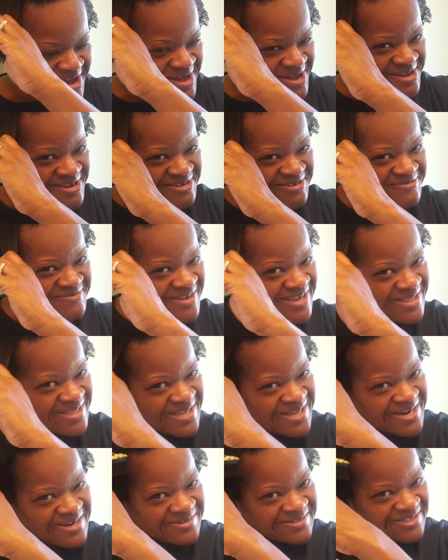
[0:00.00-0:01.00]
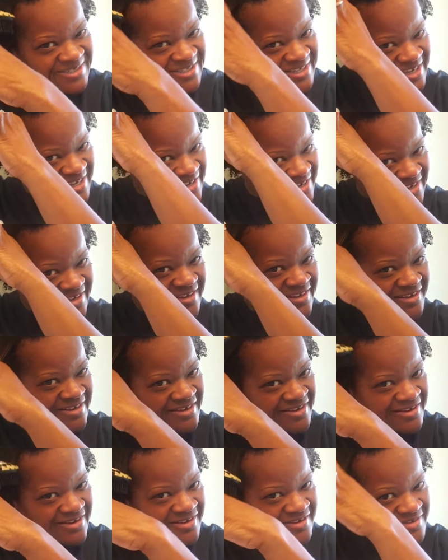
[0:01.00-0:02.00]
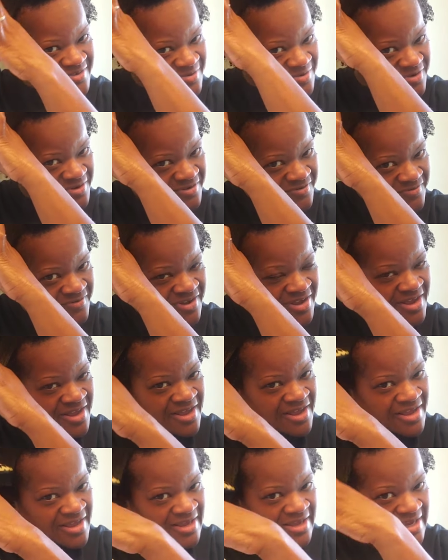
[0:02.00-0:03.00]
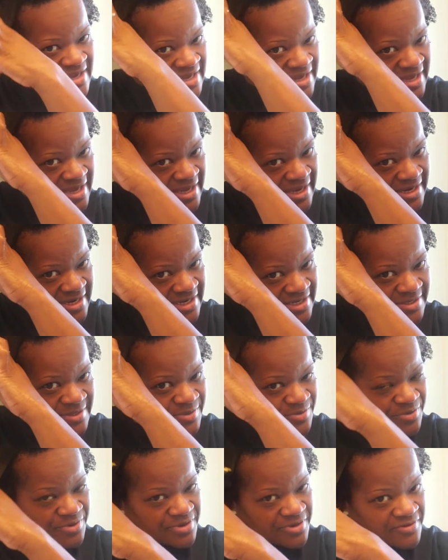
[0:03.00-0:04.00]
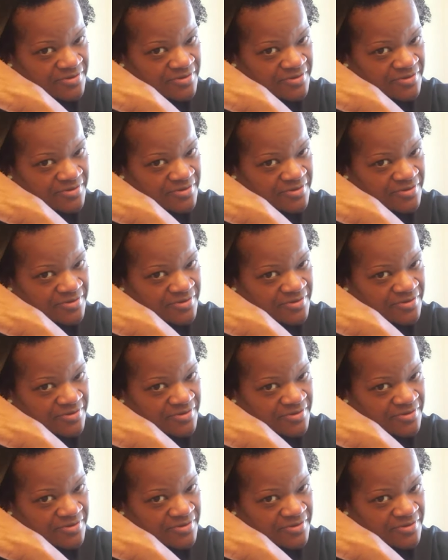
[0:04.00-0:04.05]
And then I'm just gonna sort of get any sort